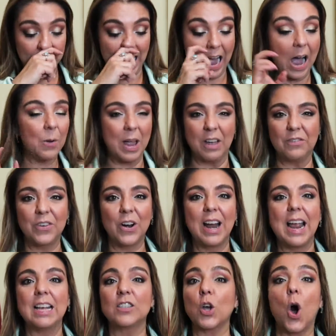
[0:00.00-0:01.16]

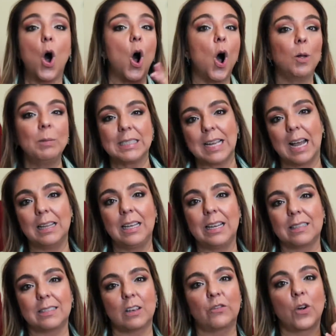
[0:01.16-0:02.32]
However, it's all metallic
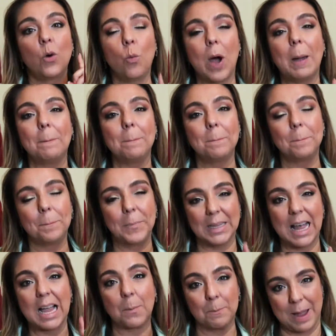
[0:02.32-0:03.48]
except for one
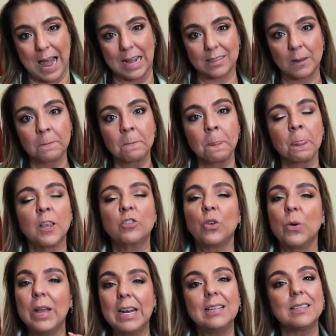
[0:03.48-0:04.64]
black matte.
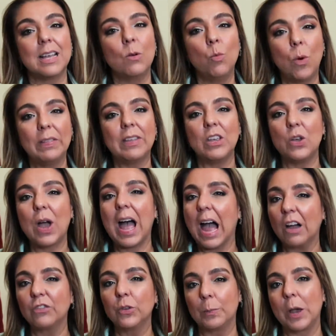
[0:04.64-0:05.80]
So it is one that you
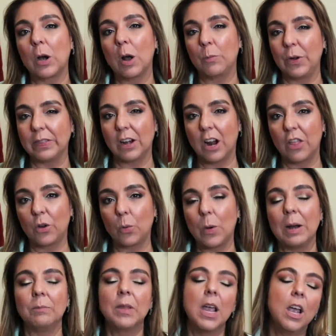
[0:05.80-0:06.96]
have to pair up with another
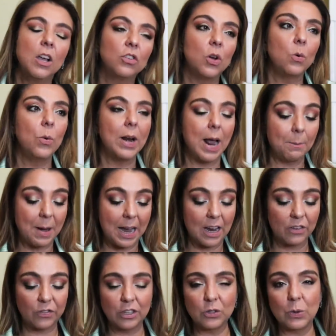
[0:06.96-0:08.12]
one. So would I buy
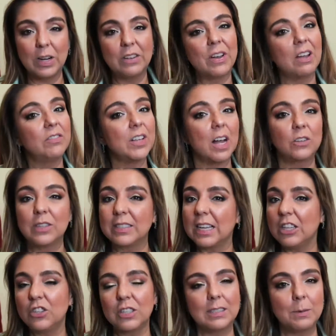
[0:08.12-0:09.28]
it for $25?
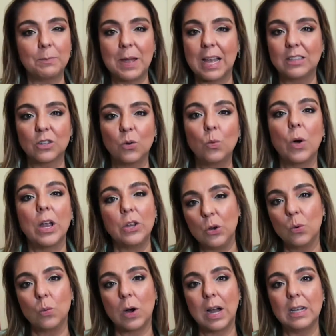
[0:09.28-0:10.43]
It just depends on what
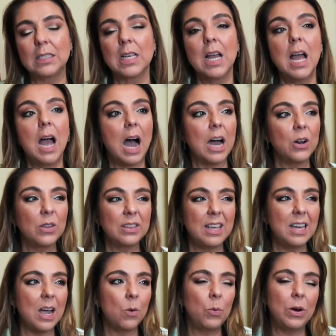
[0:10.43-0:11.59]
you want. I don't
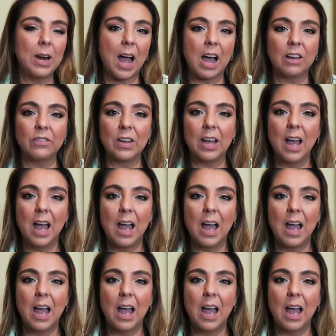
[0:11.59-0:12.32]
think I would have